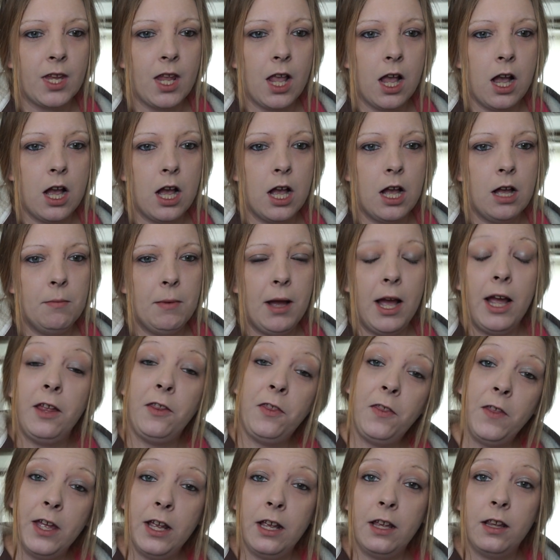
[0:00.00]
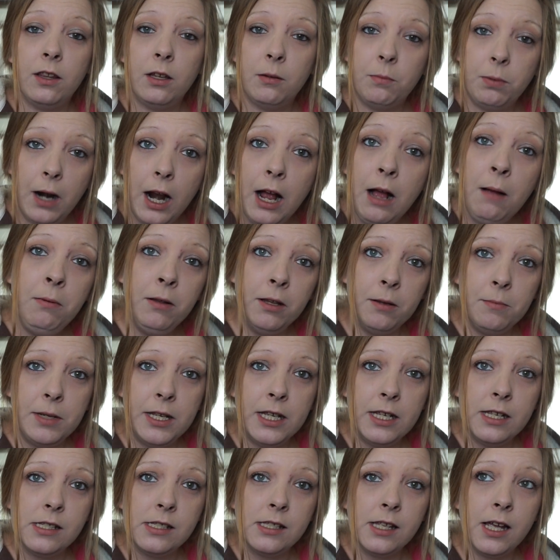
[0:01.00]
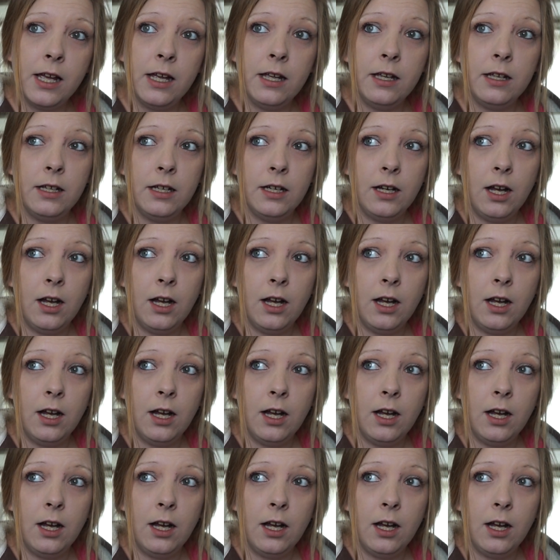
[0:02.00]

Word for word: Um, I think the problem is that